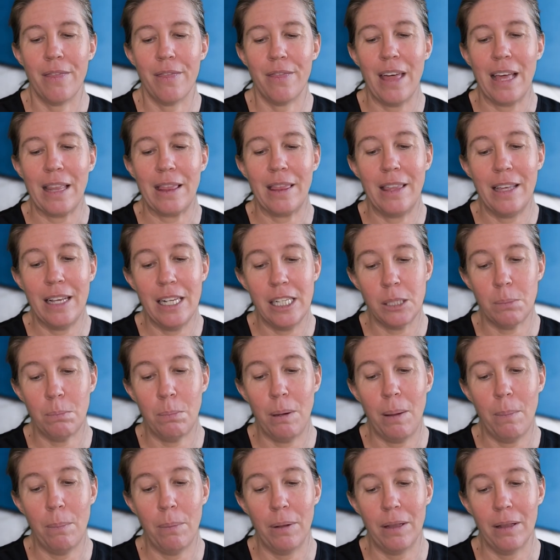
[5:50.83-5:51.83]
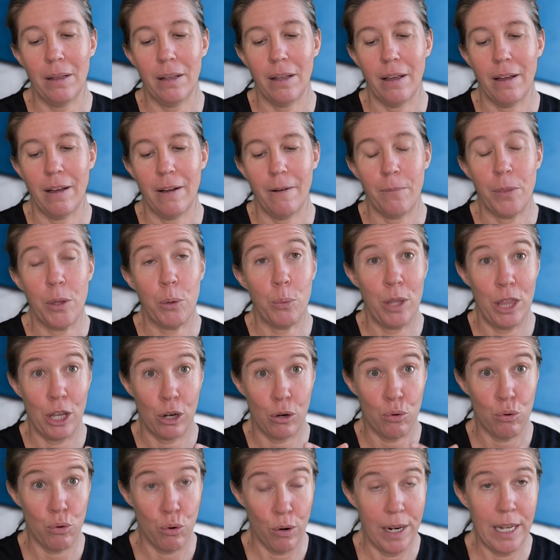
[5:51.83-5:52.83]
that these people with a
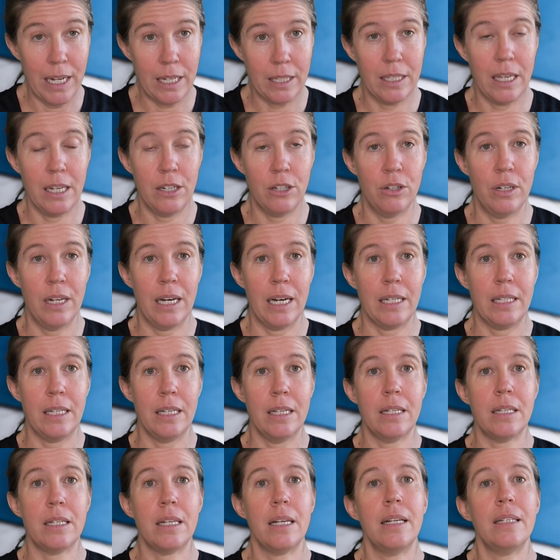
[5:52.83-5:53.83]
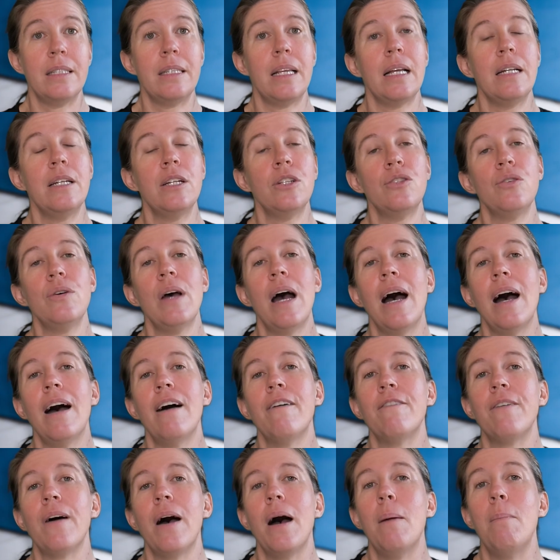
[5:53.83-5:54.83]
chronic tendonitis tended to
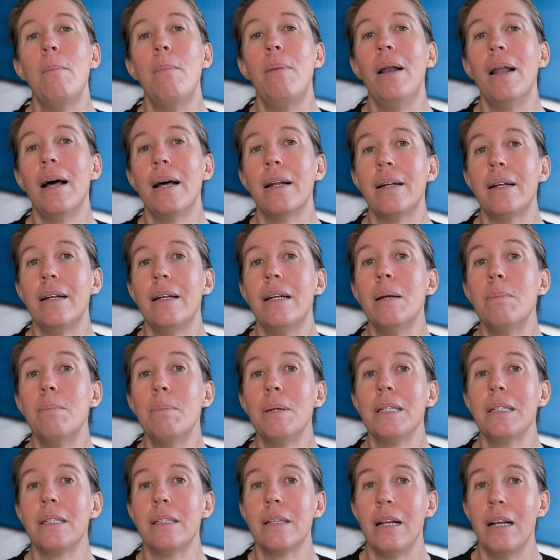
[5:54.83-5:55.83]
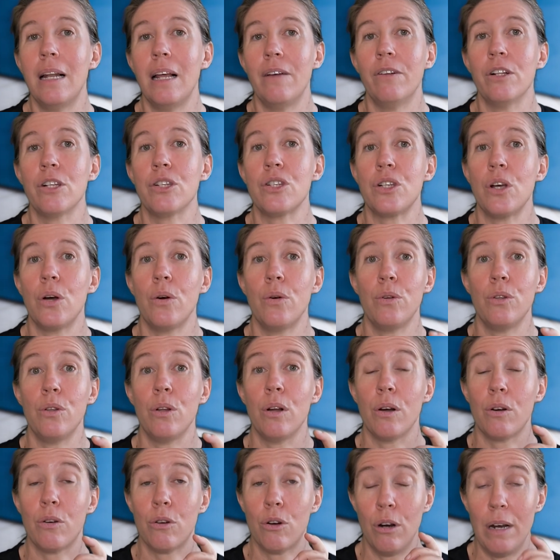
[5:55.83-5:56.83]
have a blood lipid level, so
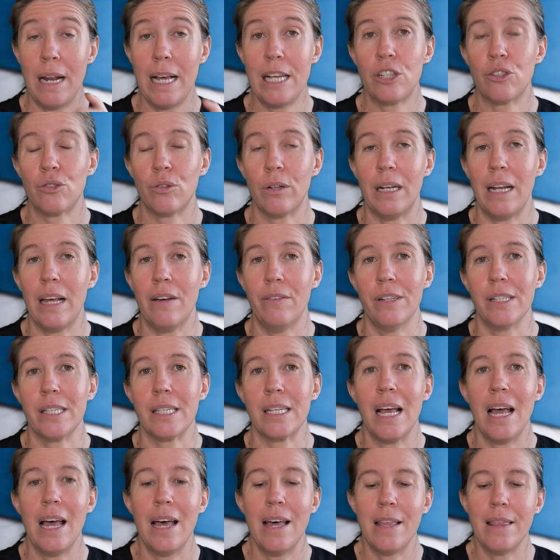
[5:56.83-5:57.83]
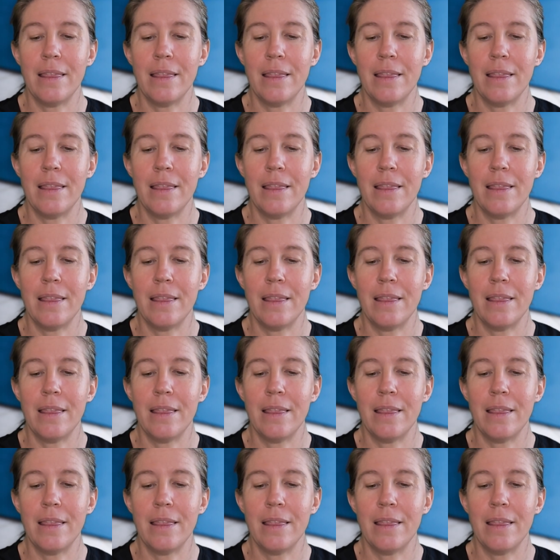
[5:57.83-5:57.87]
cholesterol levels,